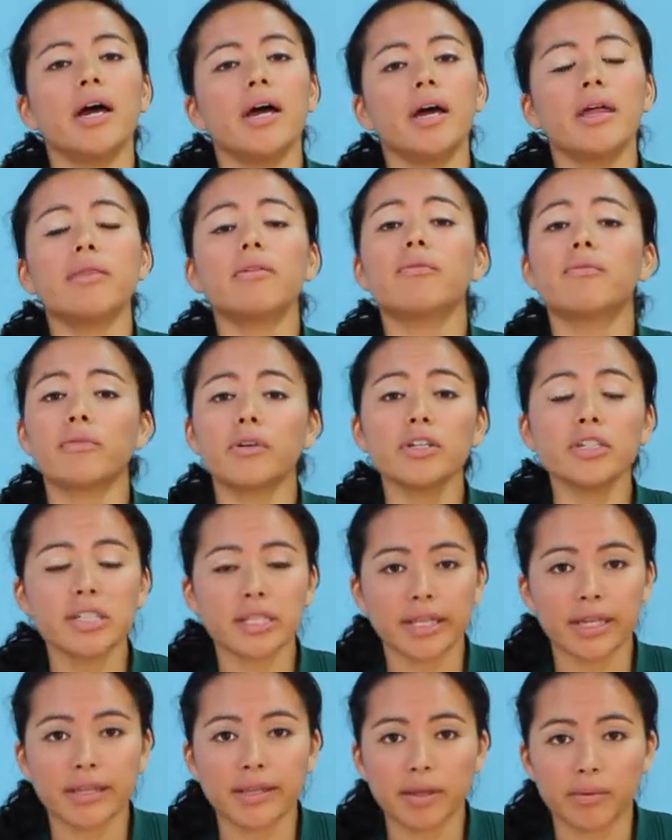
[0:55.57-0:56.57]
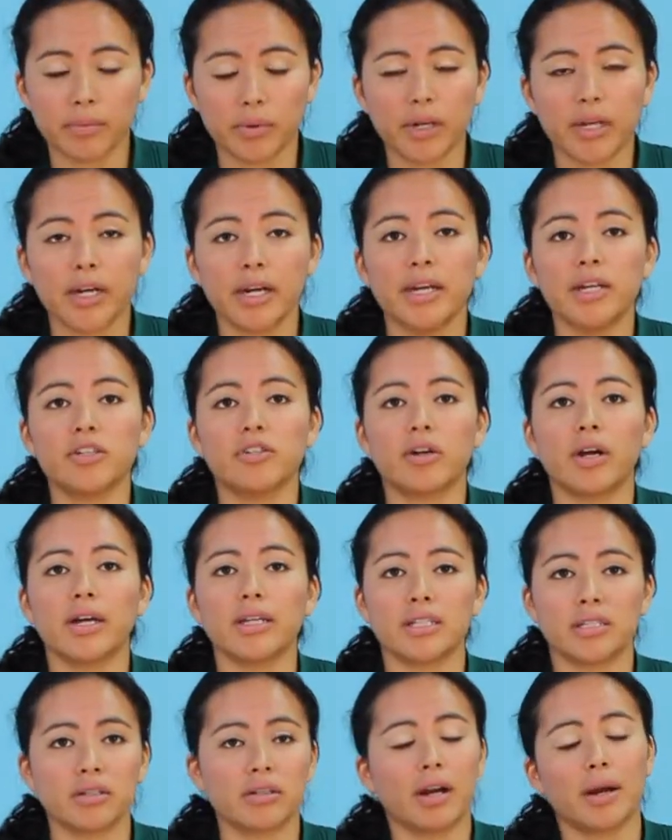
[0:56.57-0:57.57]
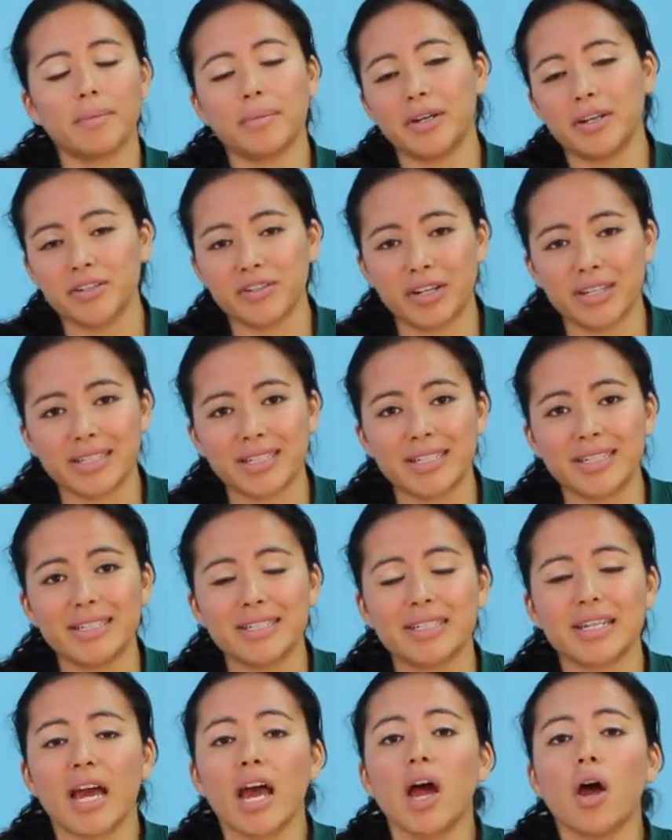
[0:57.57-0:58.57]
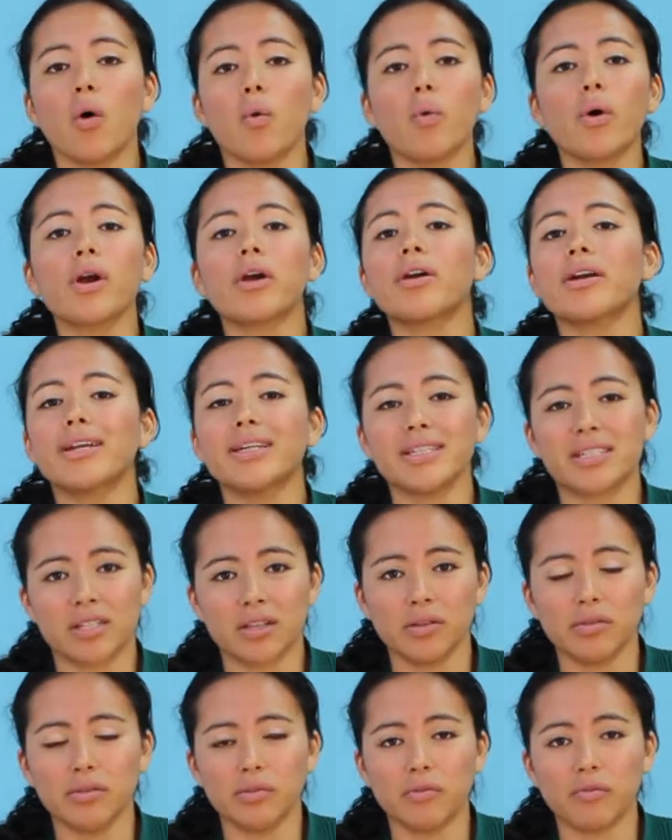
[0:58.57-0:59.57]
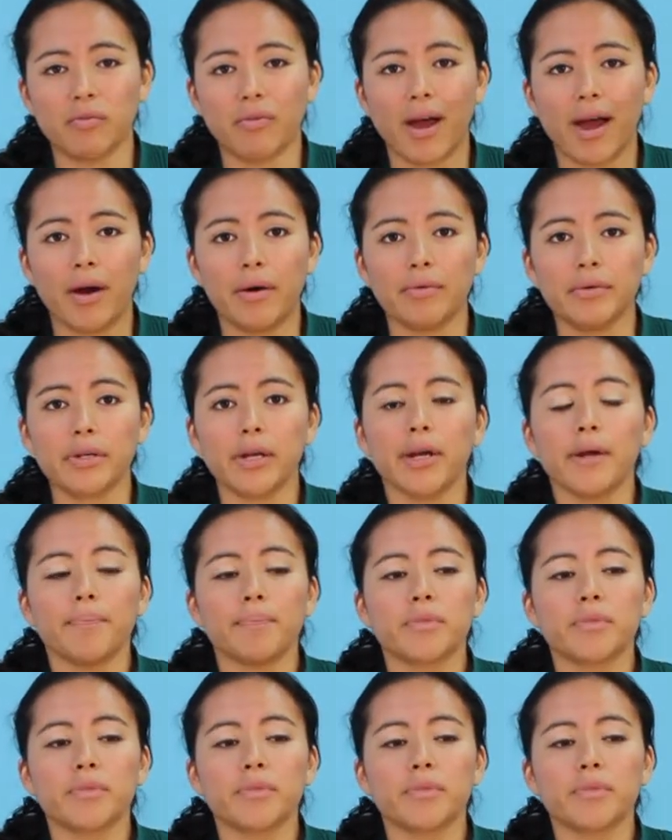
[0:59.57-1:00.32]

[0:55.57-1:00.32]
And the first thing that we're going to address, or I'm going to address, is where is gluten found?